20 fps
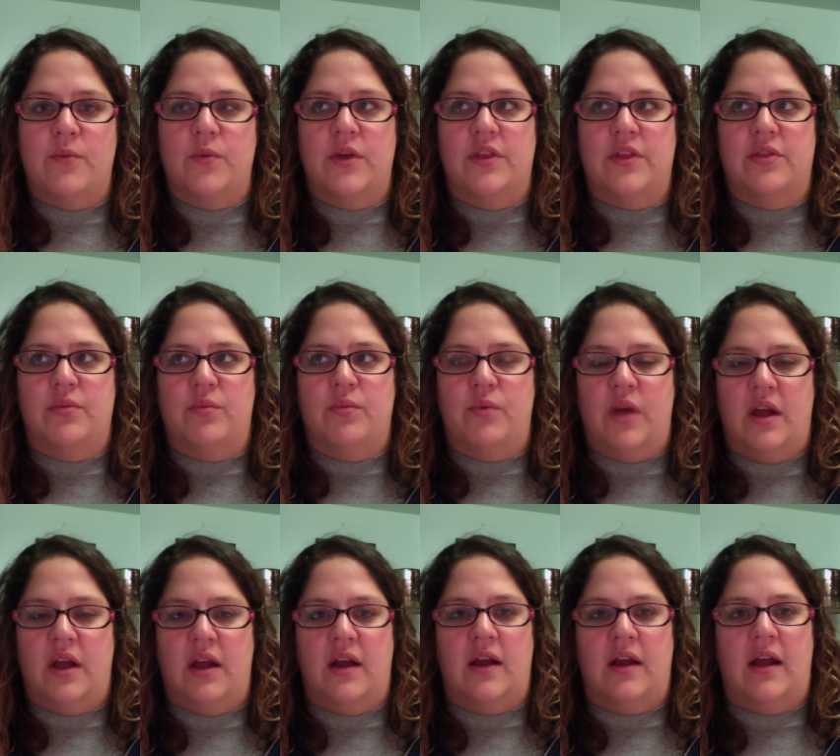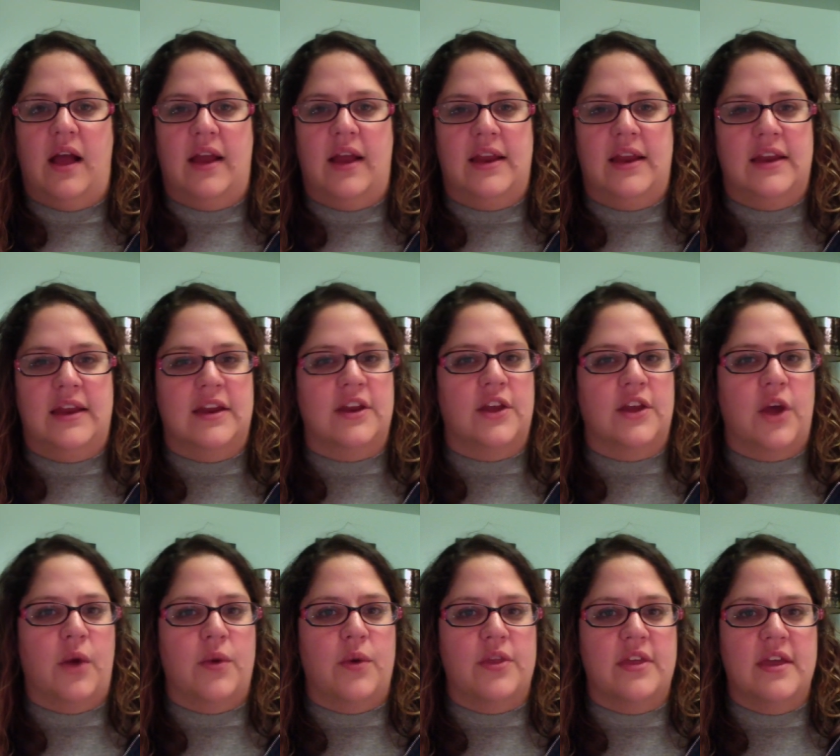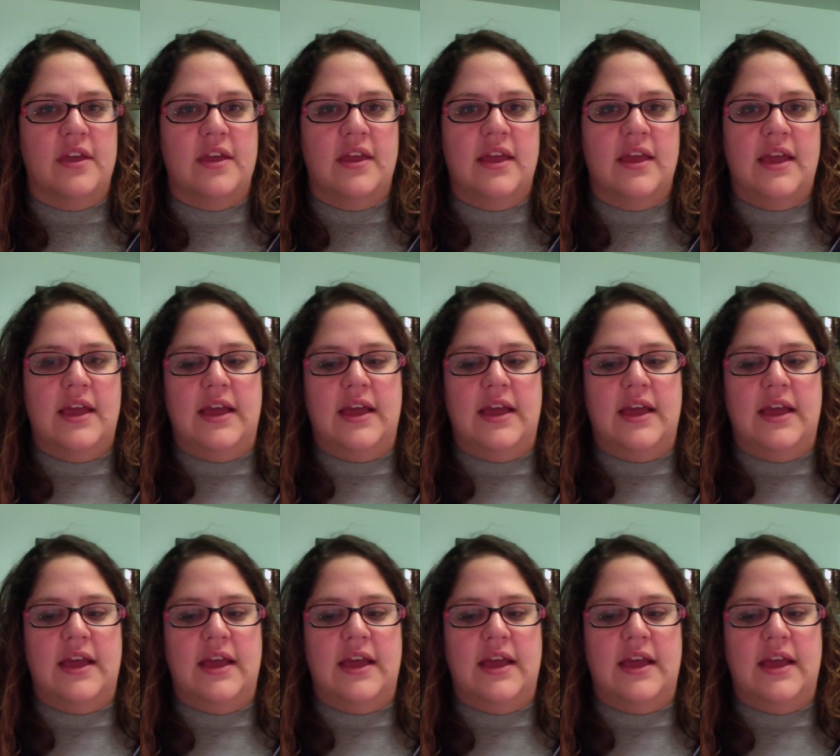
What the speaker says: with where I needed to go with it,